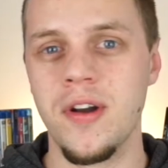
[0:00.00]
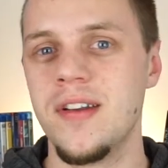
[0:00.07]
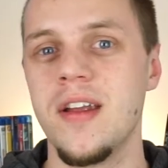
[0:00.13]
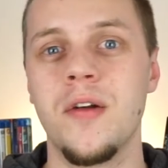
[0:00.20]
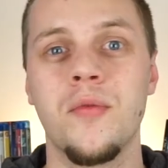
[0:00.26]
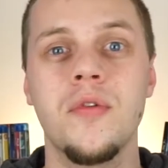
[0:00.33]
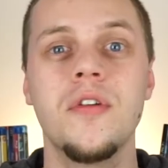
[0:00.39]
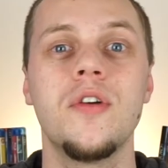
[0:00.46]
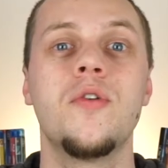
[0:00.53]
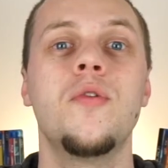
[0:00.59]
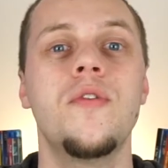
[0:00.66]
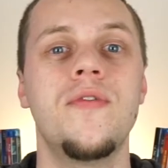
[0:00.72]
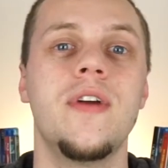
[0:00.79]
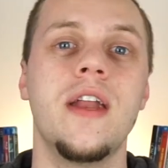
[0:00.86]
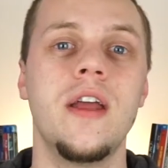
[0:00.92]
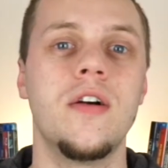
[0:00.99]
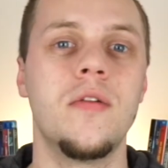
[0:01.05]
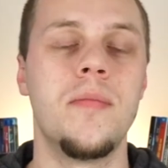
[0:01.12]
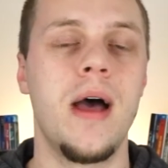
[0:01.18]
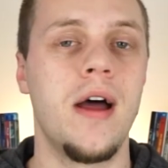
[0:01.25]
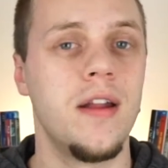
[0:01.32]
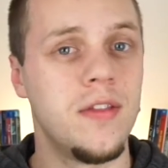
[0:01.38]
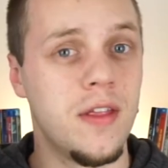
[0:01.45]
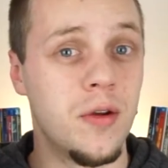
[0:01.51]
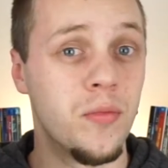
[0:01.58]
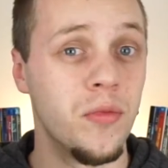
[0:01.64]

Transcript: Did a really cool video about it that I'm